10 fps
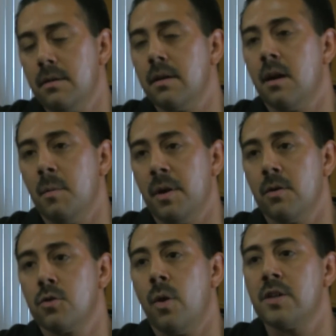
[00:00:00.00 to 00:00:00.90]
to come
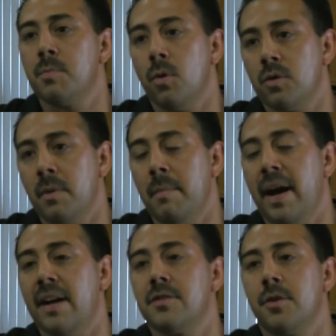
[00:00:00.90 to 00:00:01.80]
here. So I spoke to my
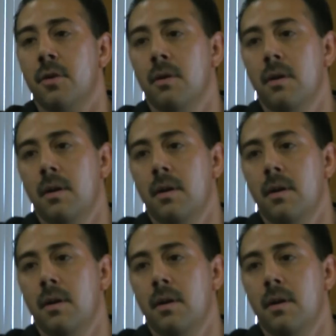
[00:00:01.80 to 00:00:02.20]
pastor,